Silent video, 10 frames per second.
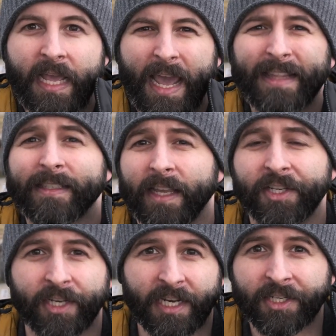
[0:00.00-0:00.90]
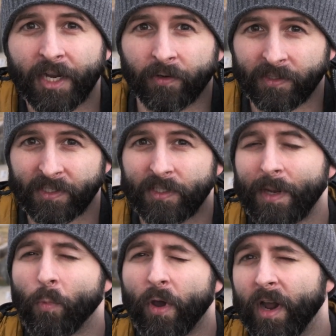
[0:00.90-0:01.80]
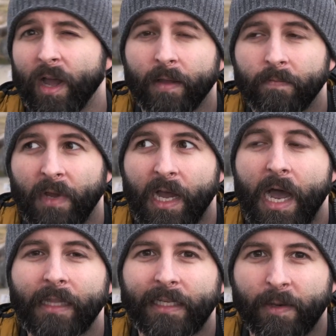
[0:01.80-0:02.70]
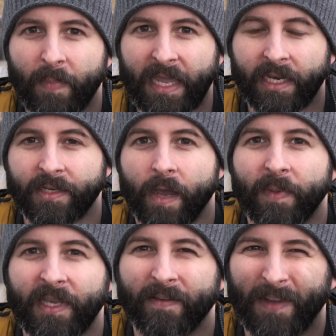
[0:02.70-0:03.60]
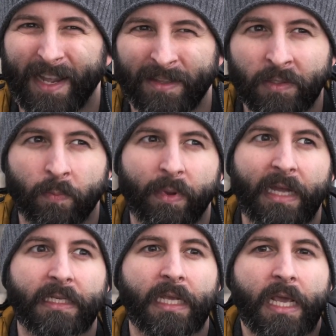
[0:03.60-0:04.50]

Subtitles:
Insulation in general is somewhat a hotly debated topic in vans, but